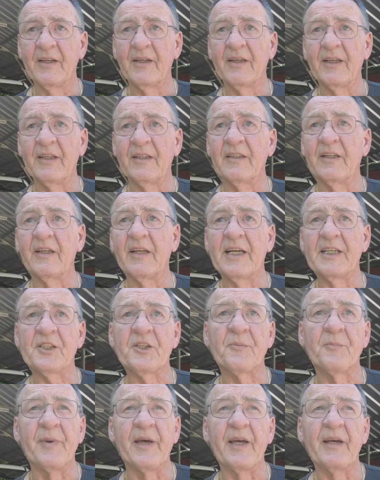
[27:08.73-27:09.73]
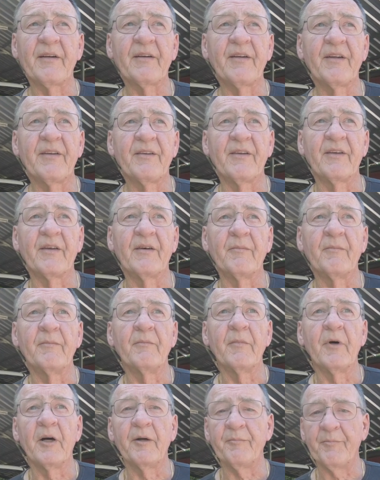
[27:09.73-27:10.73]
in an aspect that
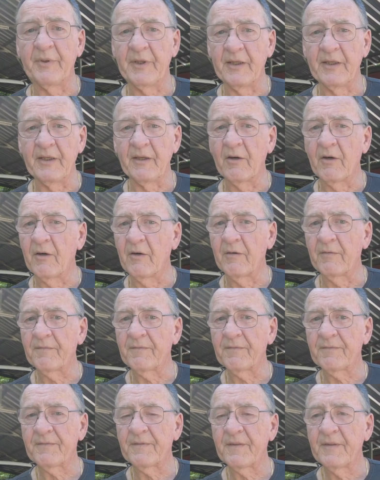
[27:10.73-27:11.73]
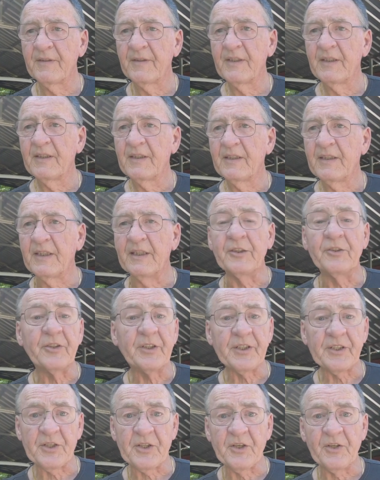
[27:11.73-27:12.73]
might be of
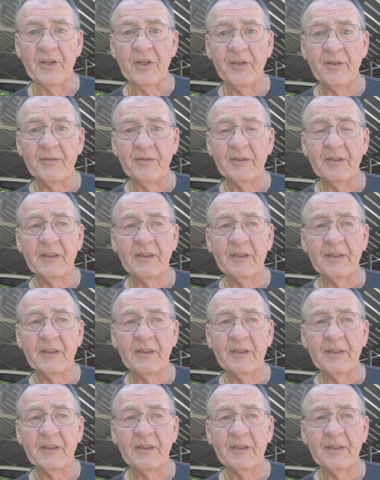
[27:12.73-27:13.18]
interest to you.